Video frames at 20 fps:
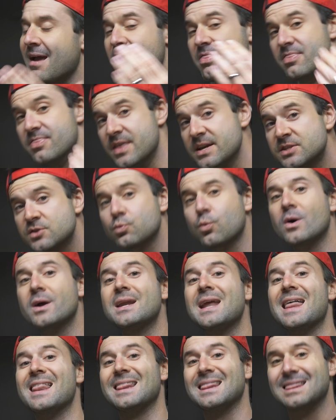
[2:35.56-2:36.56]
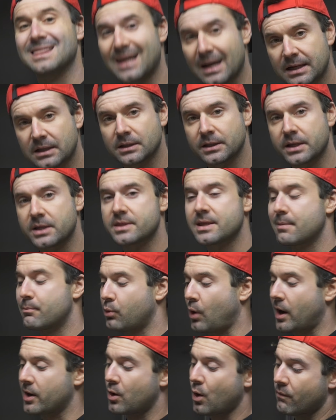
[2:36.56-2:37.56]
This one, luckily, they
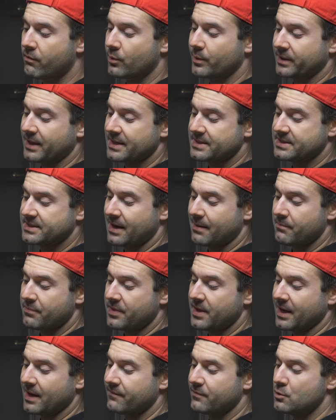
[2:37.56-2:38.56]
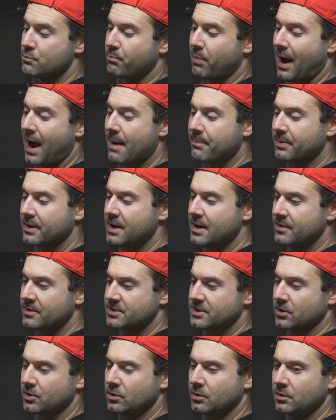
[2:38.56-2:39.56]
brought over with that same thing. If you pop,
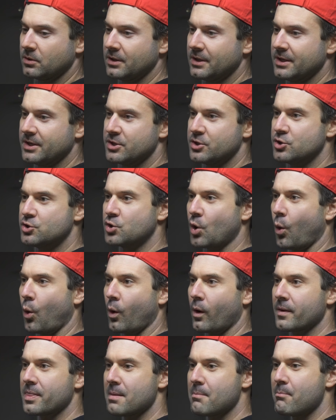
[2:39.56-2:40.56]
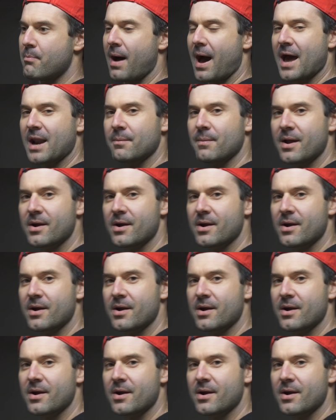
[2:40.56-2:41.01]
there's a little door in the bottom.